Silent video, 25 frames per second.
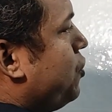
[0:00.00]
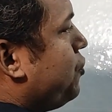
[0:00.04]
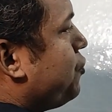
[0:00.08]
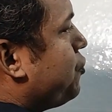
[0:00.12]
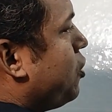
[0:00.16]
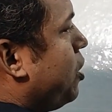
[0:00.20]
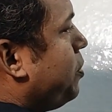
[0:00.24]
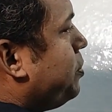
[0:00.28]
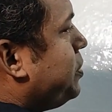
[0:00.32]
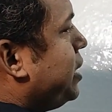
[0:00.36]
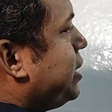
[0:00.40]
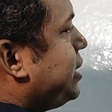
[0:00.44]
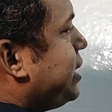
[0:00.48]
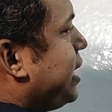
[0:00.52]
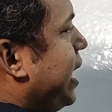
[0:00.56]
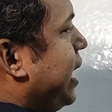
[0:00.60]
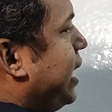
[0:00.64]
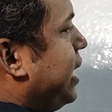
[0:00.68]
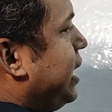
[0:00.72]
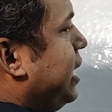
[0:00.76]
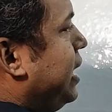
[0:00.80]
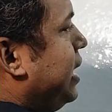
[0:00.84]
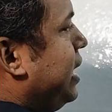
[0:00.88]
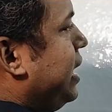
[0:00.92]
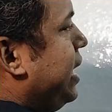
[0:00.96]
from the
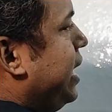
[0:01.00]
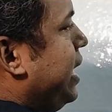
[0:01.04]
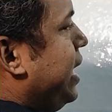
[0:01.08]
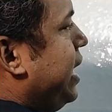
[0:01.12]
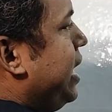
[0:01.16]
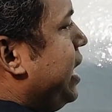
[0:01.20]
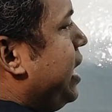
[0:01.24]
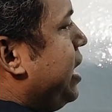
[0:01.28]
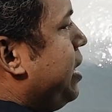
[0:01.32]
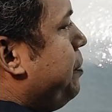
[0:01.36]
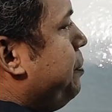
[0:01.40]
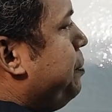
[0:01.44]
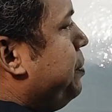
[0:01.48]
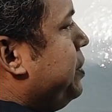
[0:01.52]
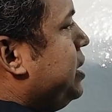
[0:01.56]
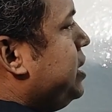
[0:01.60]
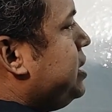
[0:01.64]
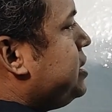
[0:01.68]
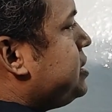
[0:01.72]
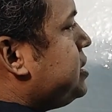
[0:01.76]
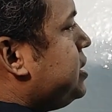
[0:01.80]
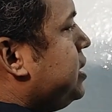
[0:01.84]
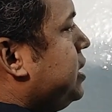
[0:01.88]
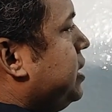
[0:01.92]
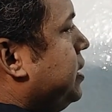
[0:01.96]
triangle
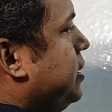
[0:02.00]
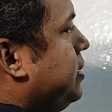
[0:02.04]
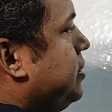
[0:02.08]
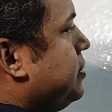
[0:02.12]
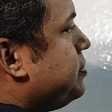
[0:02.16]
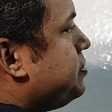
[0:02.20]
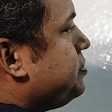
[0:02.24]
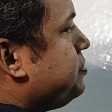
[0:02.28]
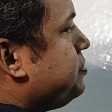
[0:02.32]
ABC,